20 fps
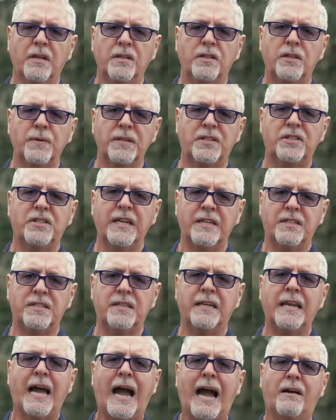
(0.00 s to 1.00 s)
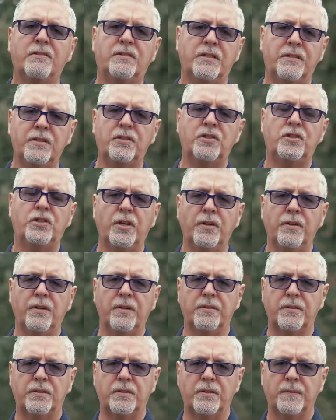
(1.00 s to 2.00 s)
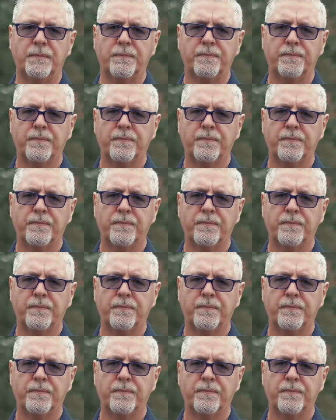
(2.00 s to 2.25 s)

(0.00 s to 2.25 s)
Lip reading: to assist in housing the students.